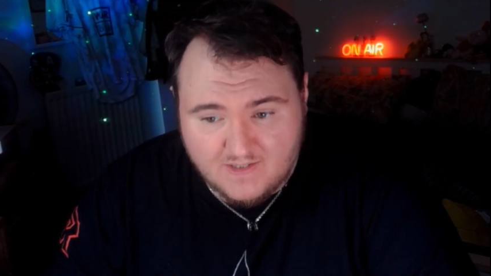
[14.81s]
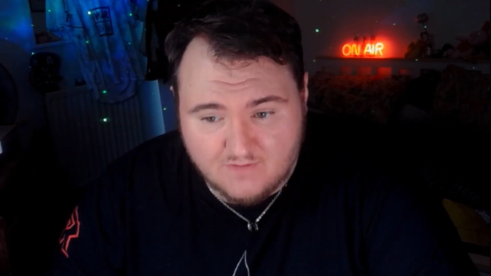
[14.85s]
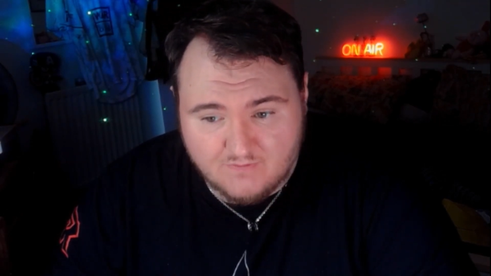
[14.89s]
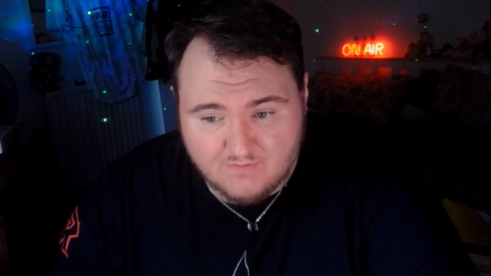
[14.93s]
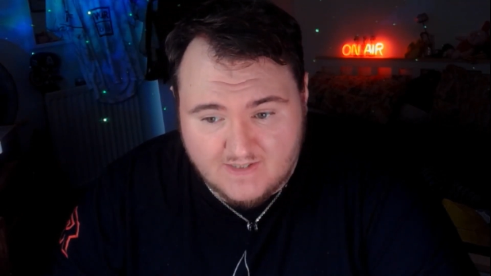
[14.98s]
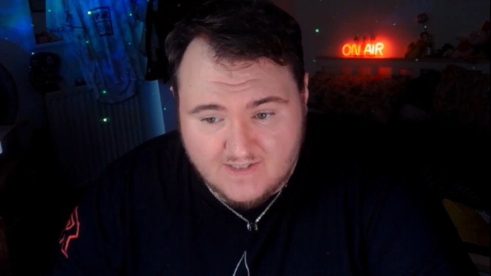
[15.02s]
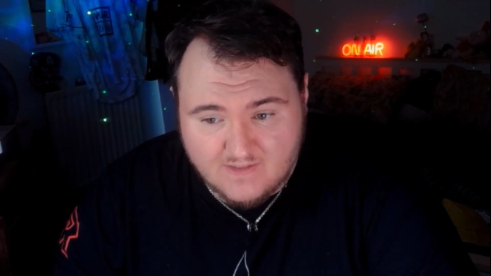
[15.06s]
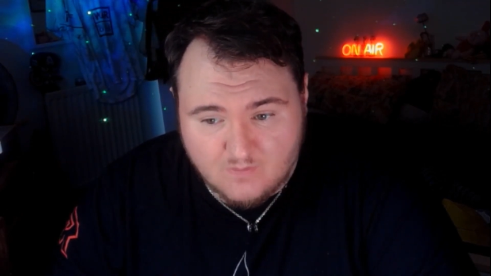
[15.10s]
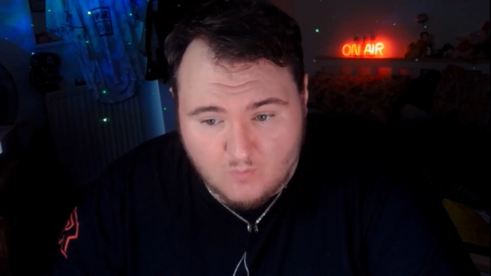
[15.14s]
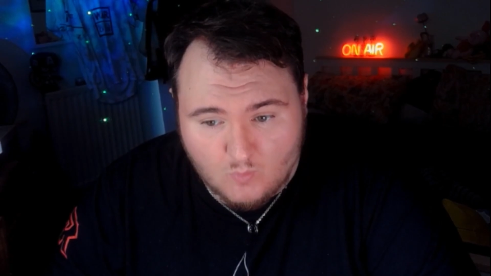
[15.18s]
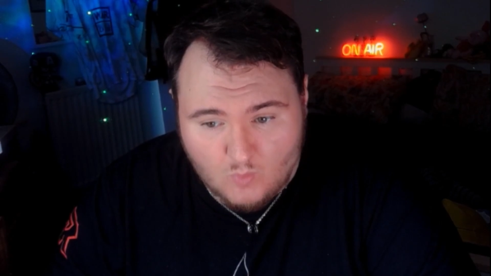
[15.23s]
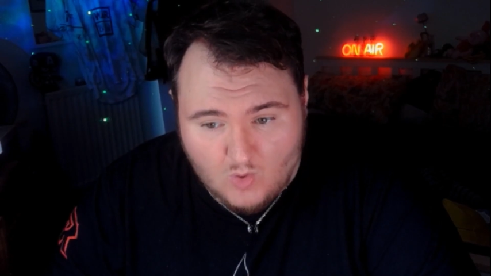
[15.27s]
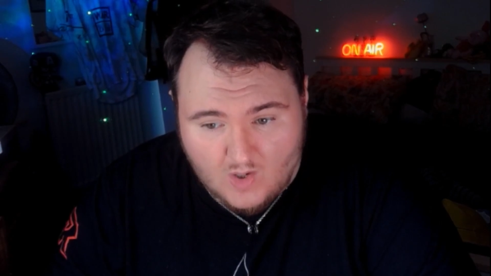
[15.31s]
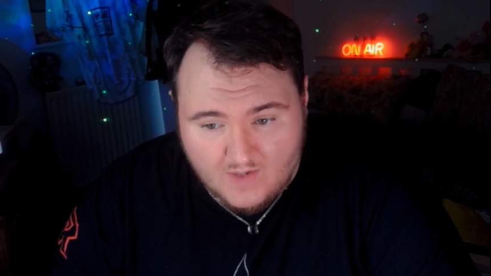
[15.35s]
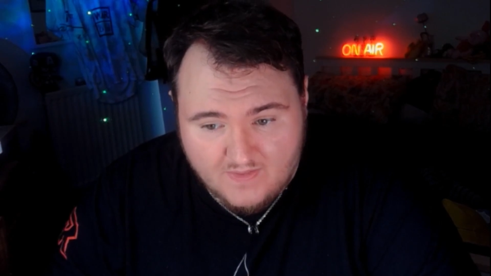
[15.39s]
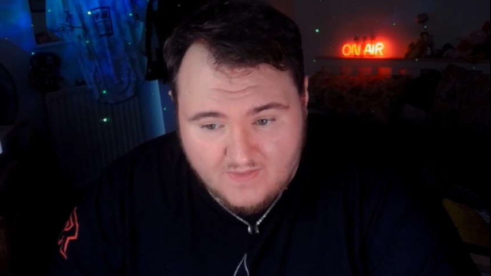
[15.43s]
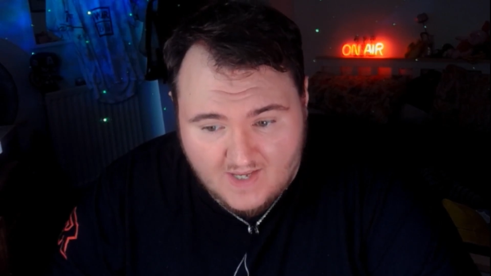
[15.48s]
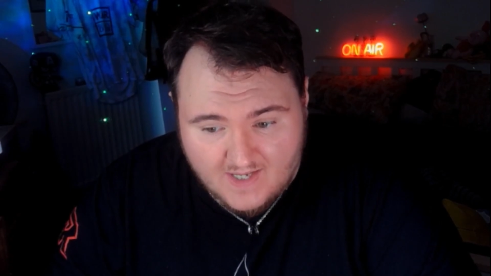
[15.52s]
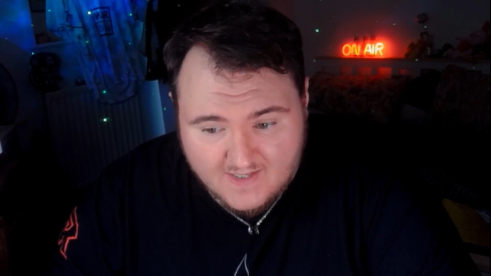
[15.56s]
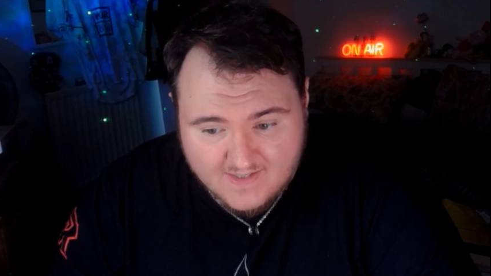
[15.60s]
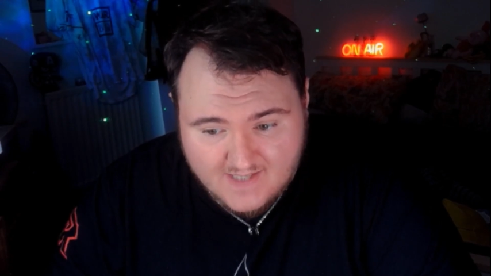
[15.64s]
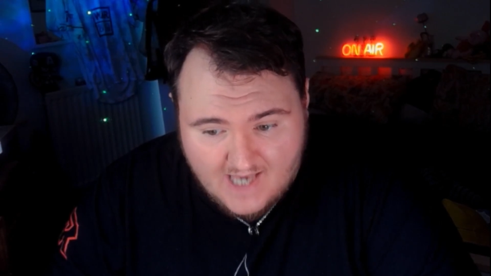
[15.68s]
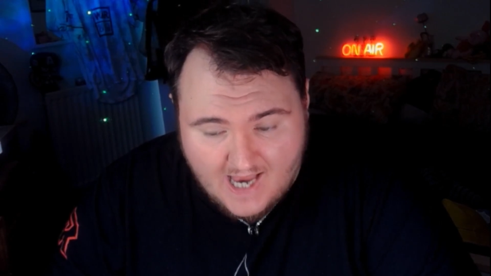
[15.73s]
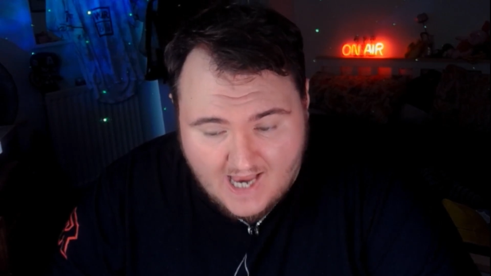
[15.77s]
the reason why
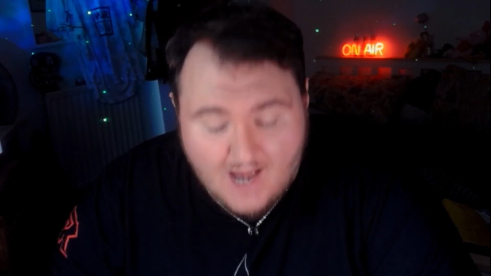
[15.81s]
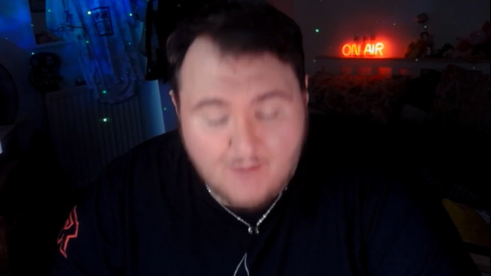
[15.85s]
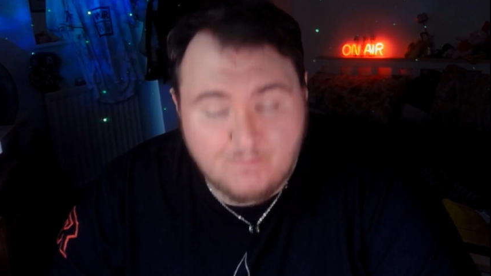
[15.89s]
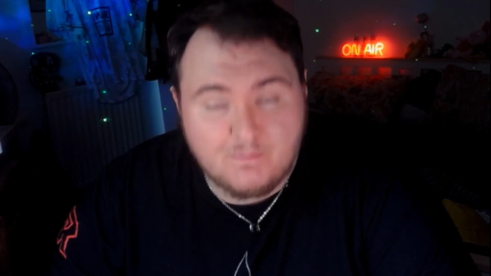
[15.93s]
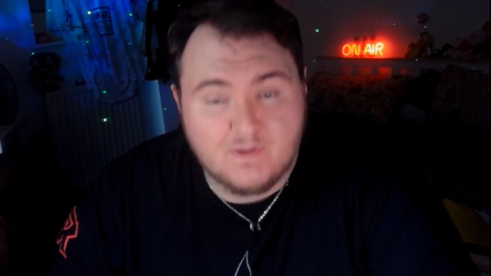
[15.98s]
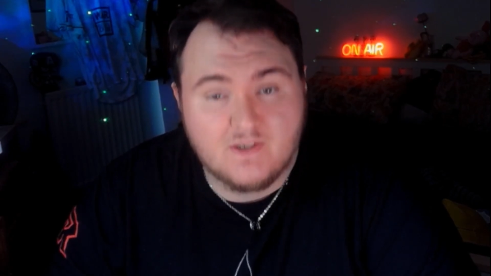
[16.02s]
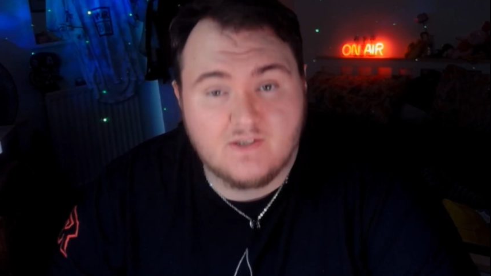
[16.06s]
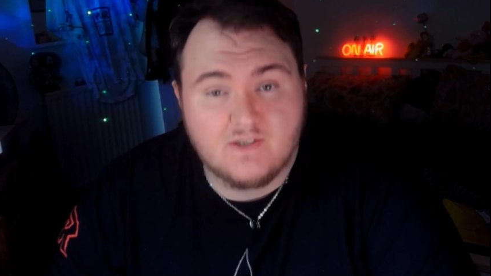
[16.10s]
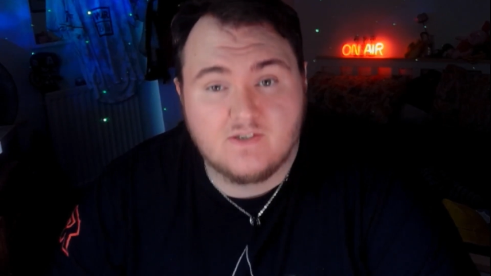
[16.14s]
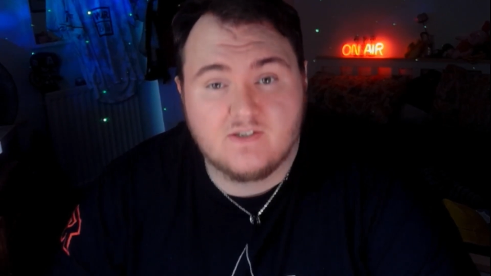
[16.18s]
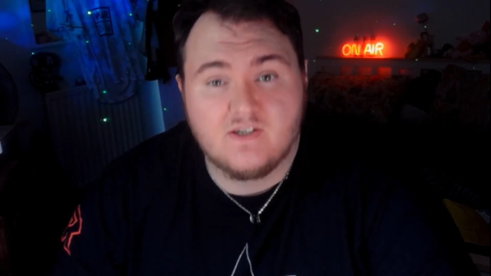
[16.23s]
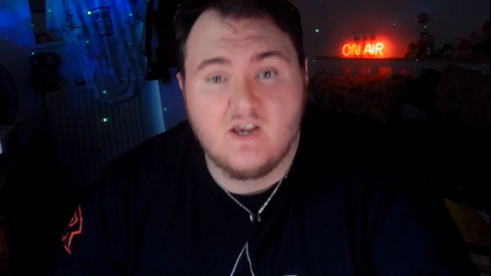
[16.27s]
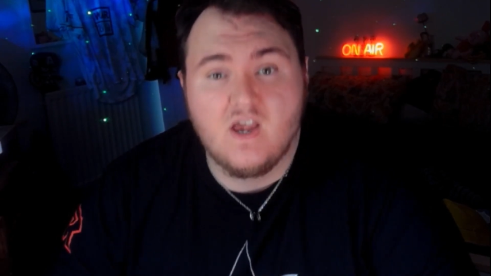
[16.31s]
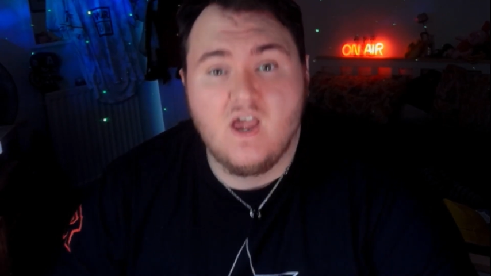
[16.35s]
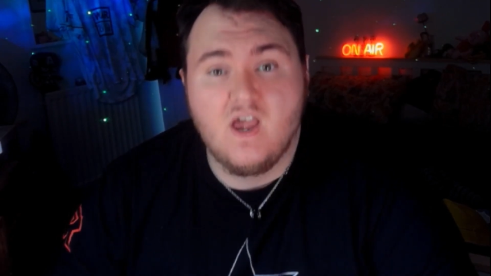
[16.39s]
that has happened,